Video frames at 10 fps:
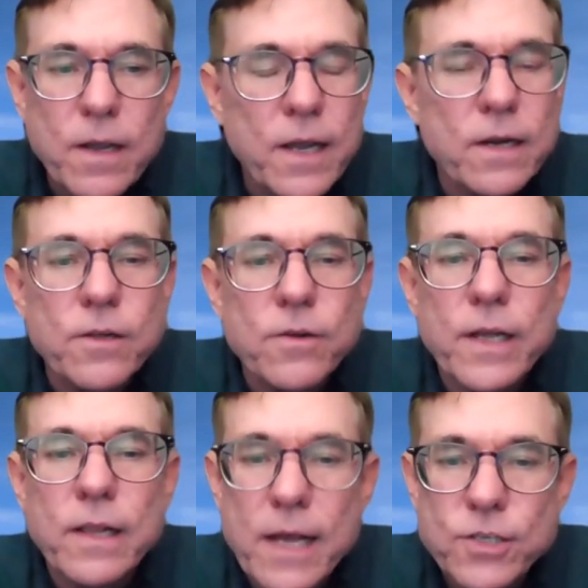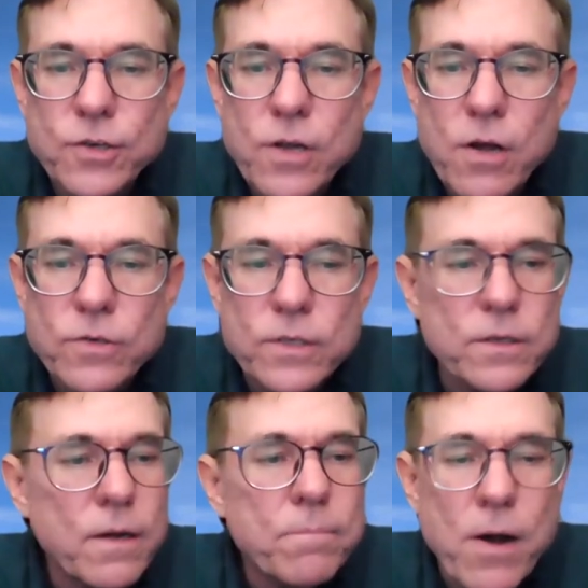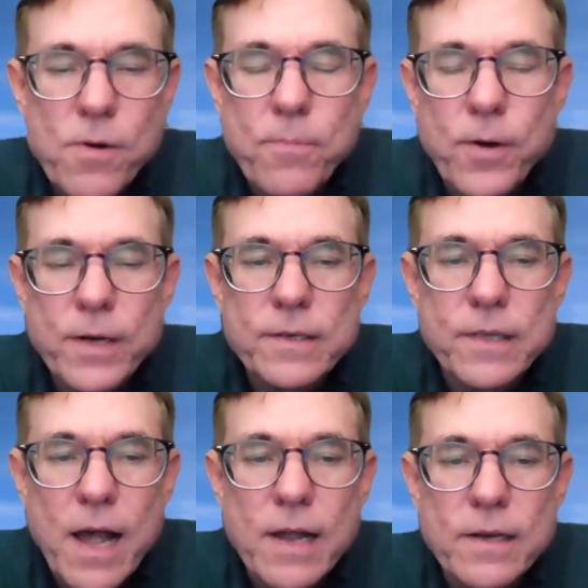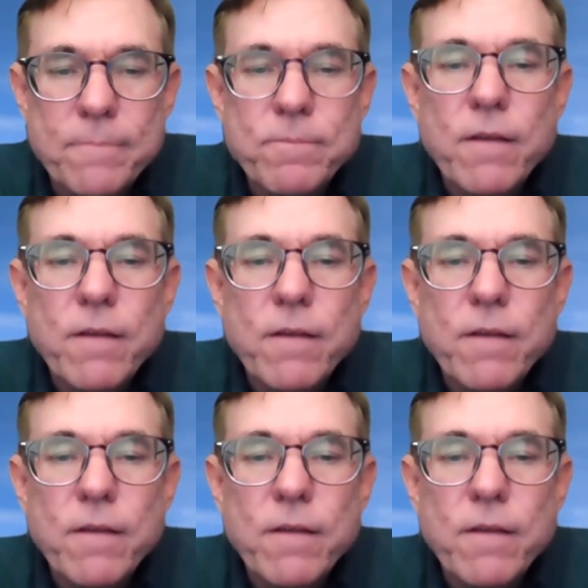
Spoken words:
including lecture notes, PowerPoint slides,